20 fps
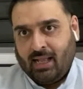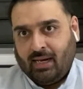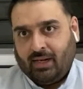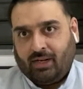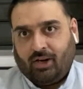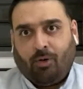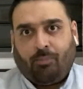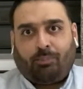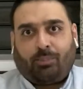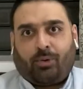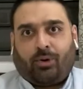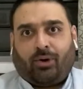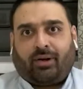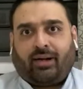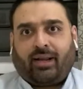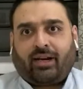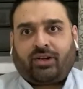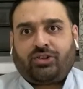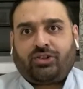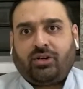Now,
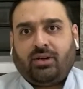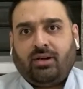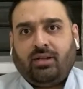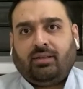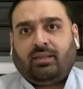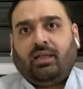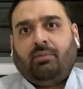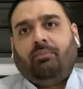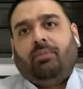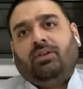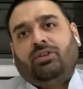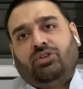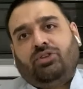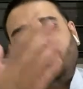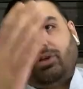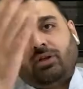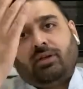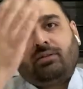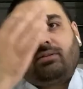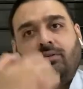protectionism is
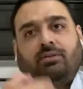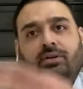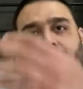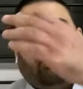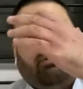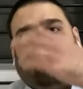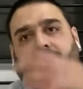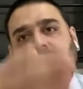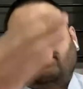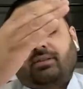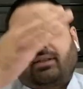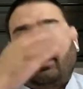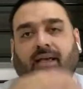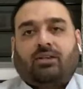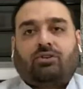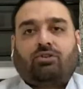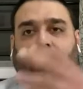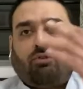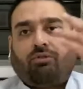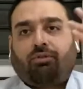just reverse
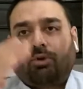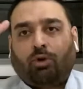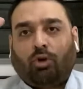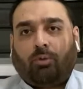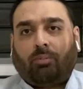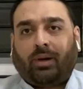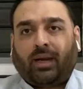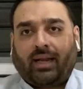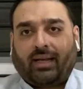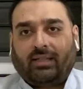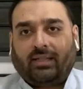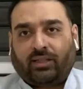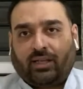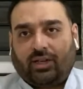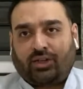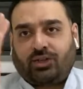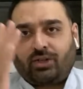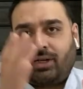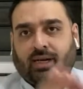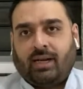case of
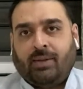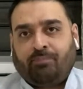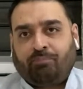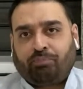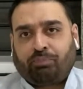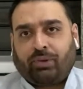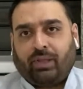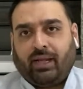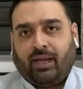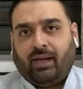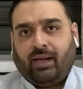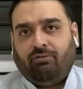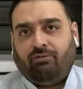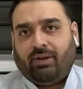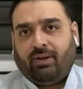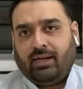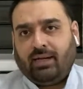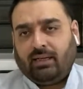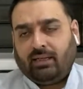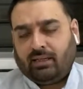globalization, and
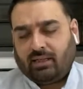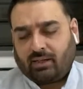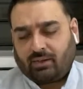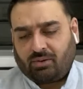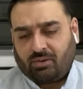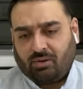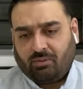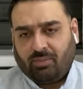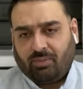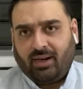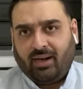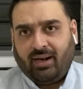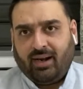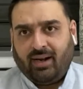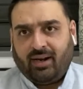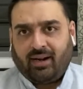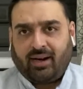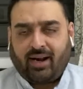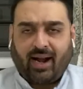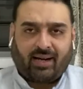when the global
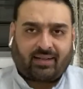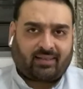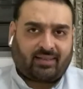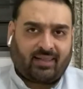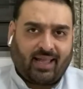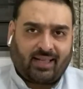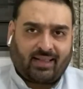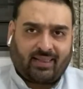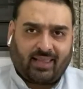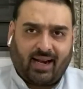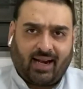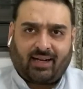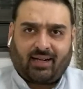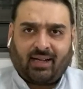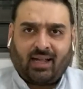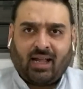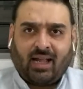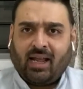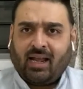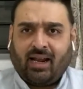leader acts like that,
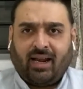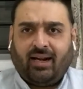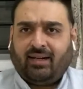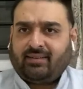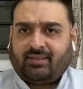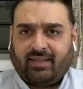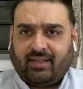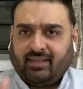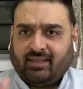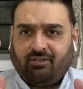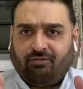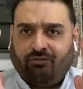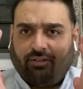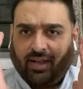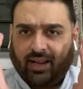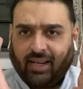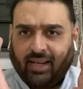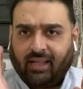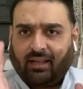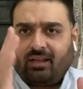it sends a
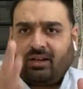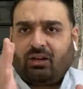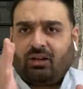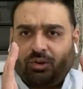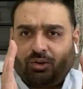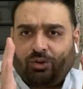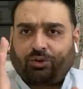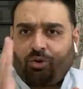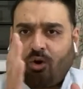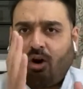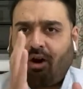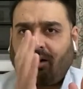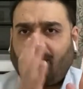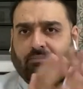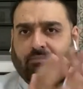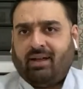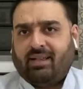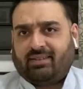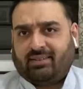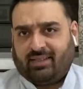very wrong
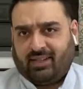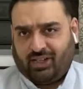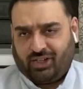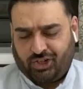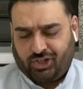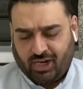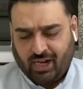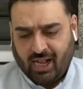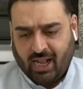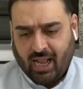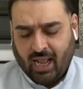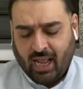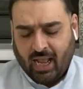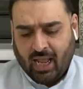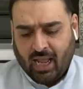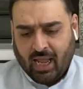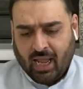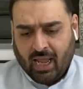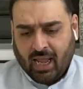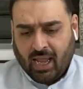message.
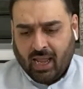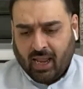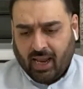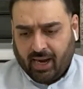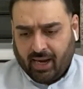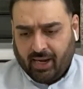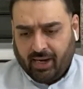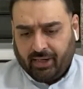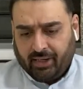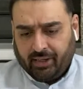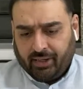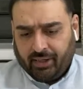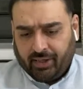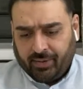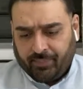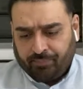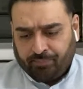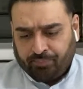And